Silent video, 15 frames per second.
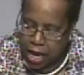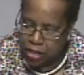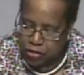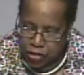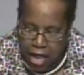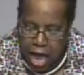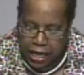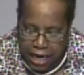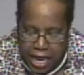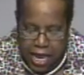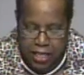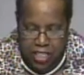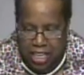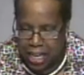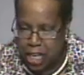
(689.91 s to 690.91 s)
It's not
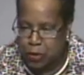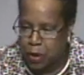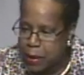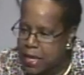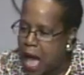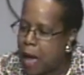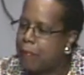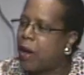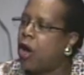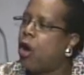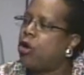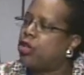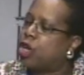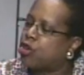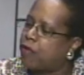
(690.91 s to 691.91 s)
easy. That's why I
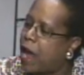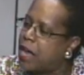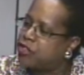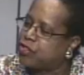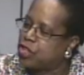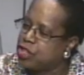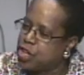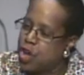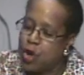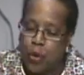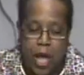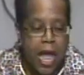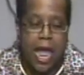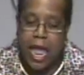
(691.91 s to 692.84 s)
behold the Christ in you.